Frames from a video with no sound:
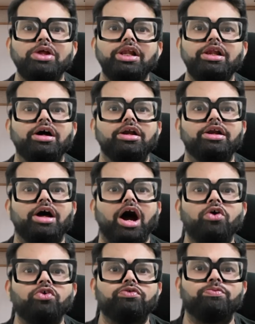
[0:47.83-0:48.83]
will learn
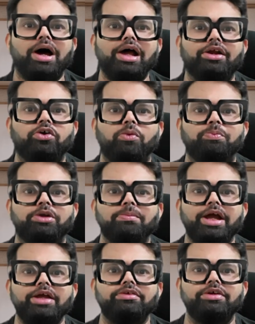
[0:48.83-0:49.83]
how Spark
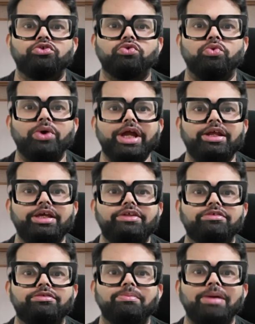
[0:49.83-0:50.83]
optimizes
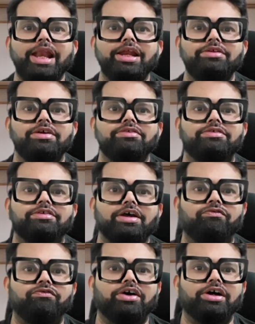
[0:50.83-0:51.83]
queries, manages
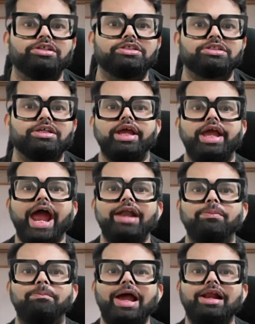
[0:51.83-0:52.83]
shuffles,
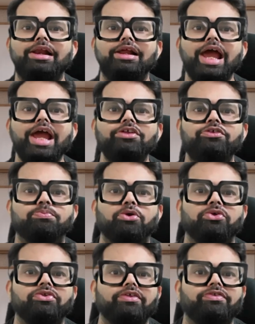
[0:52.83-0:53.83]
and parallelize
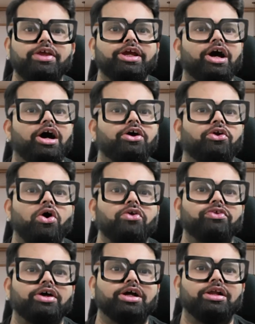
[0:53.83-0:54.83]
processing
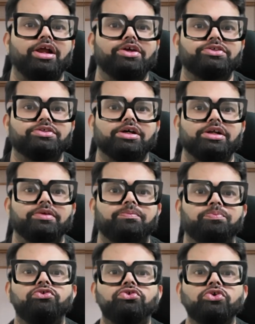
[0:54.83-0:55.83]
across a cluster.
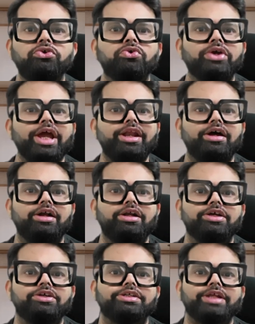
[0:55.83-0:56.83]
So you can
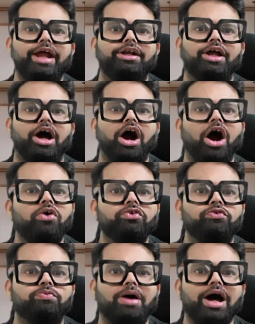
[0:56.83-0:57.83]
understand how
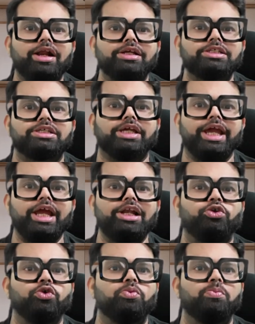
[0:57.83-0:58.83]
Spark
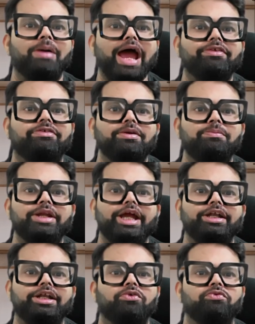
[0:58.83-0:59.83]
scale to massive
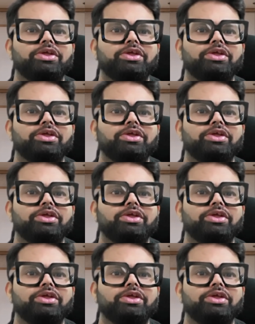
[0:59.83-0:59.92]
data